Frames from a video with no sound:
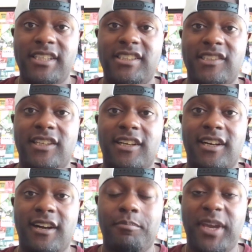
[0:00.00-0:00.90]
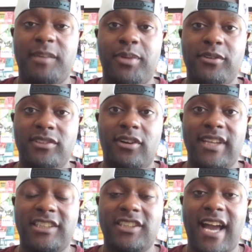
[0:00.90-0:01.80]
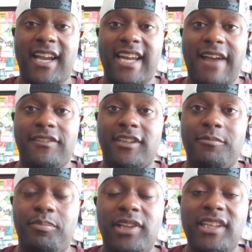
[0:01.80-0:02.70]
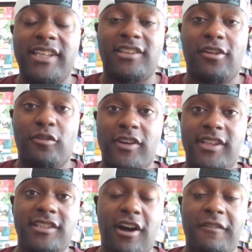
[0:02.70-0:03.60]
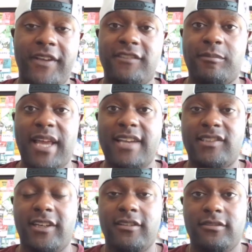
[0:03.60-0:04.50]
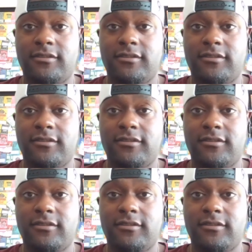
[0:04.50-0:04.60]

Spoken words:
Just a big boost knowing that you're not going to have to completely turn over this offense from last year.